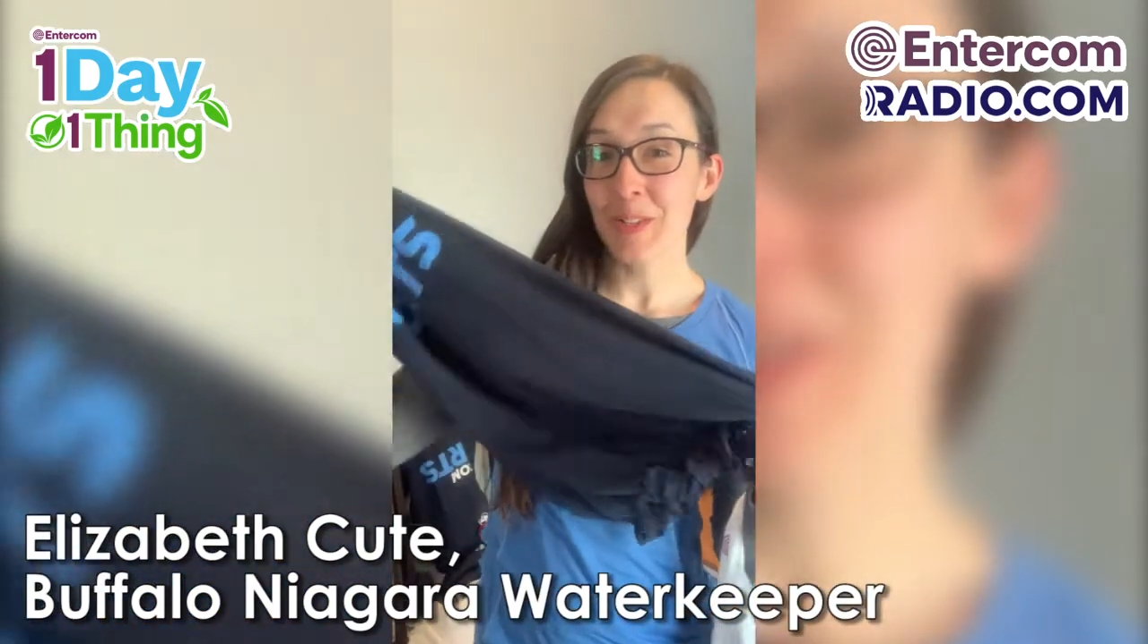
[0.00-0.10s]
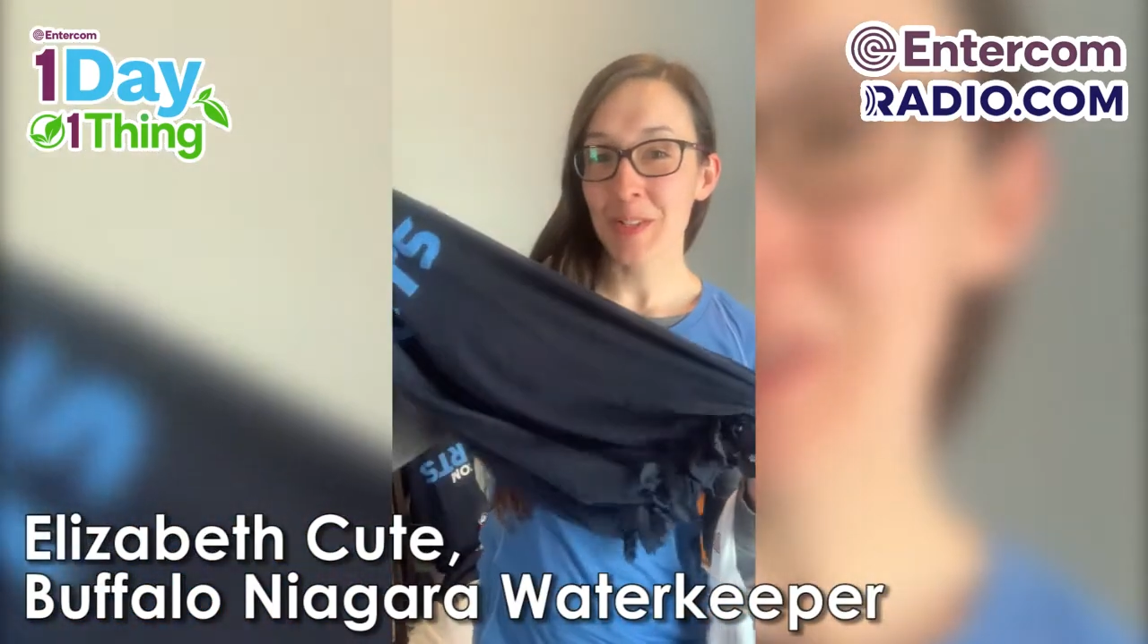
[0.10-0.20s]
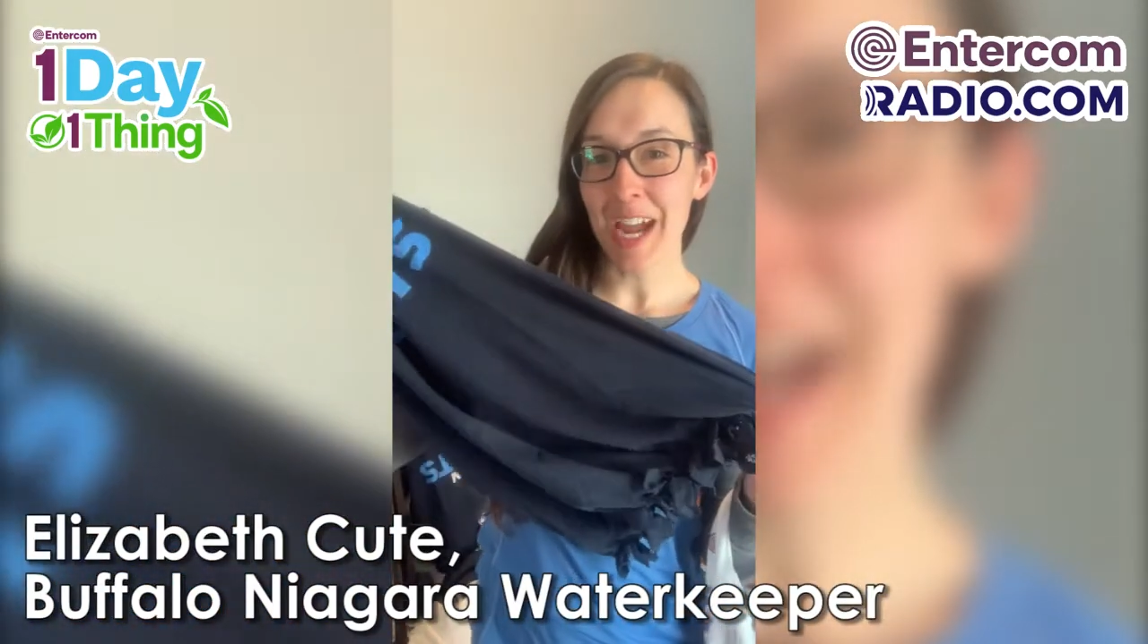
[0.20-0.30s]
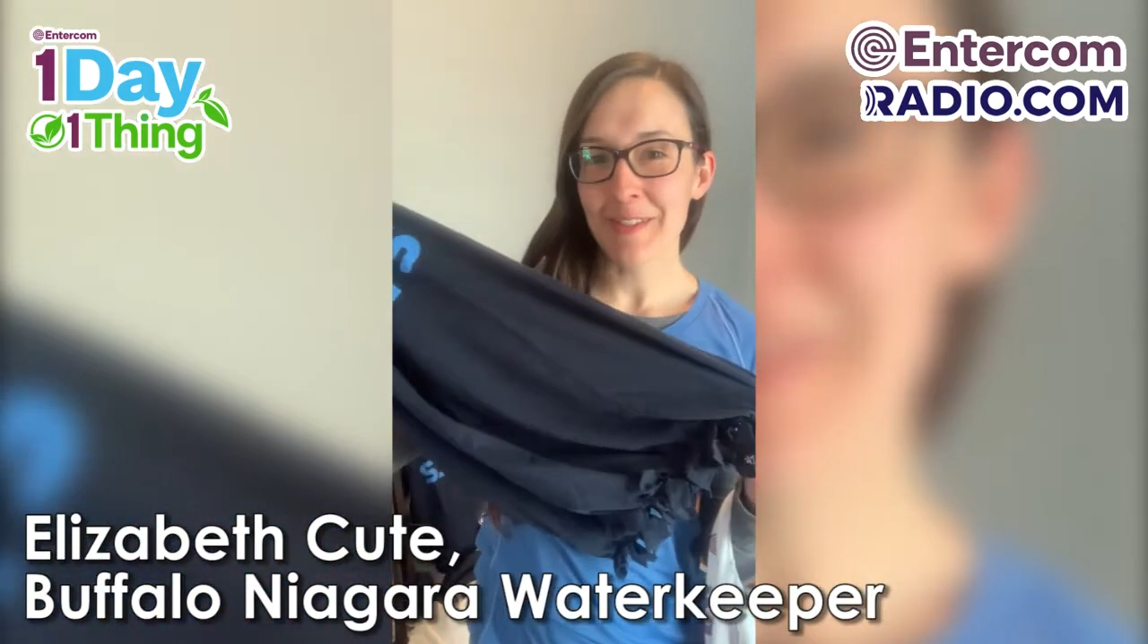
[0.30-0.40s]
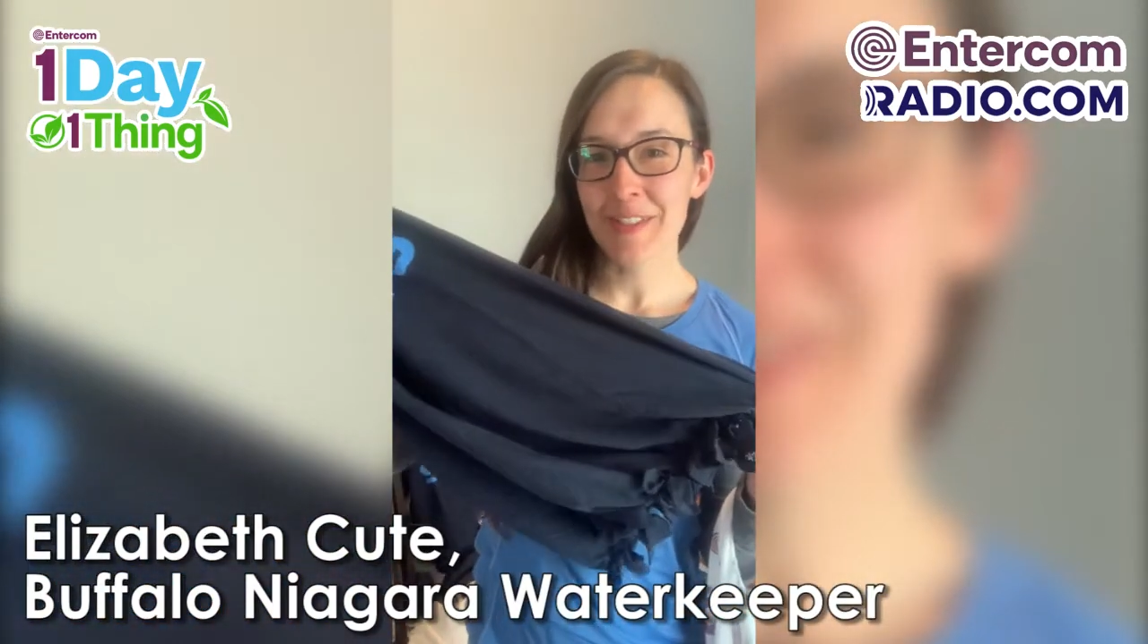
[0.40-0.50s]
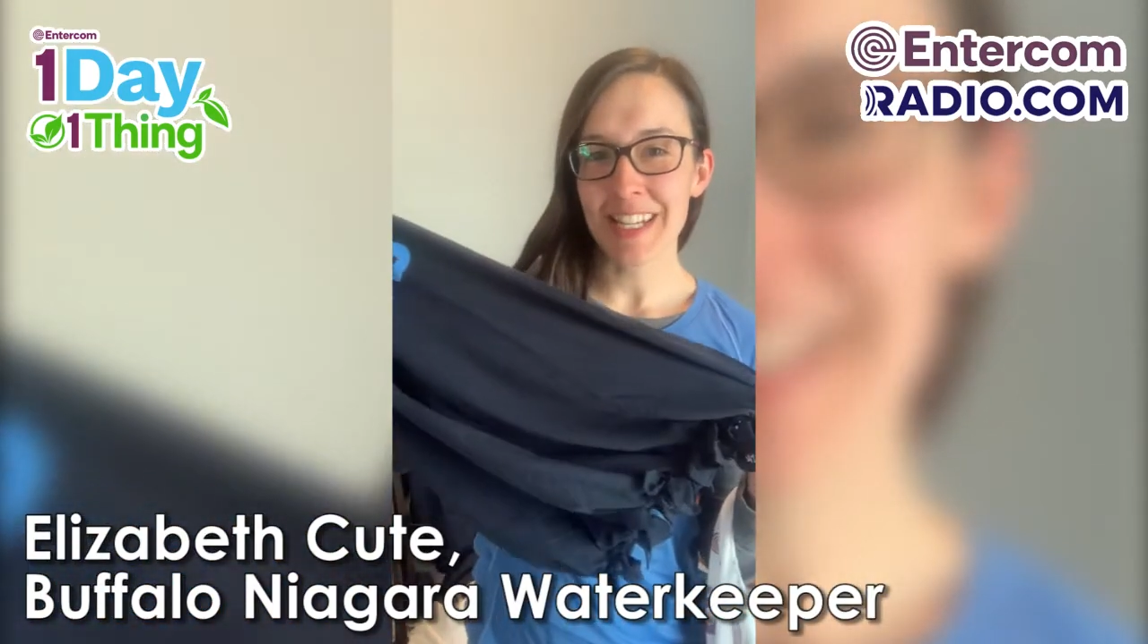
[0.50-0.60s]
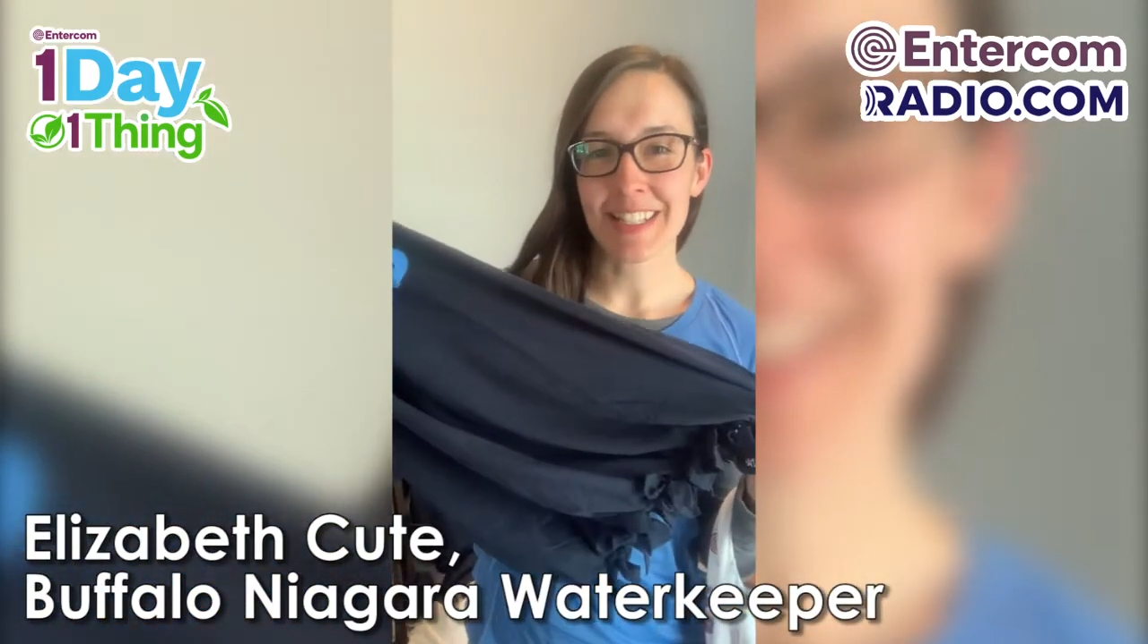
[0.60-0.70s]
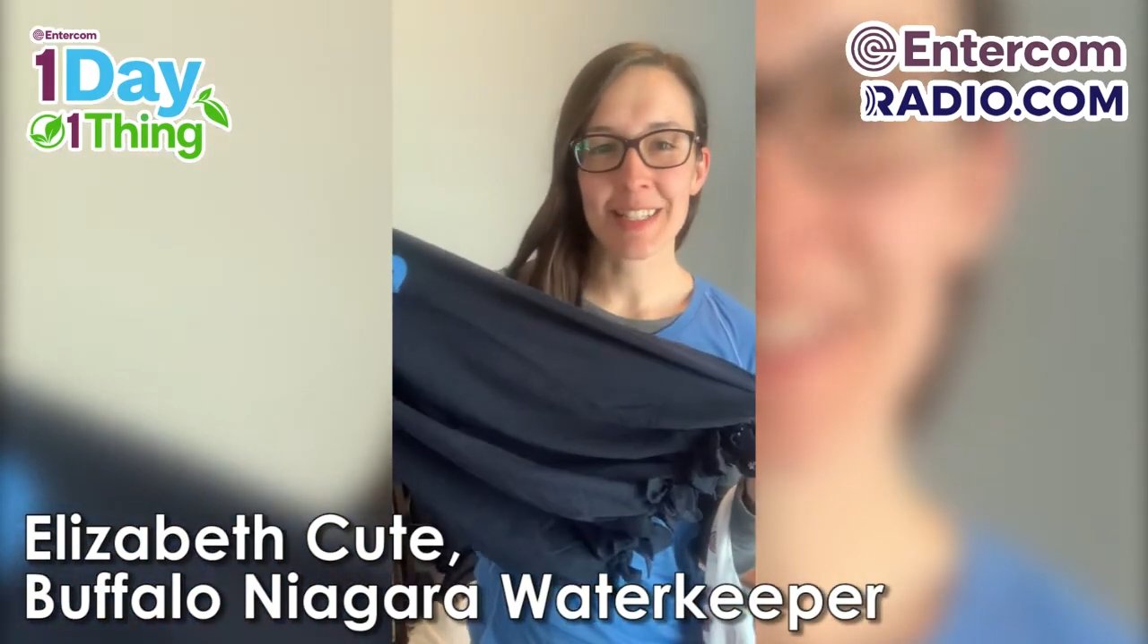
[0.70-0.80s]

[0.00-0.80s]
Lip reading: crafting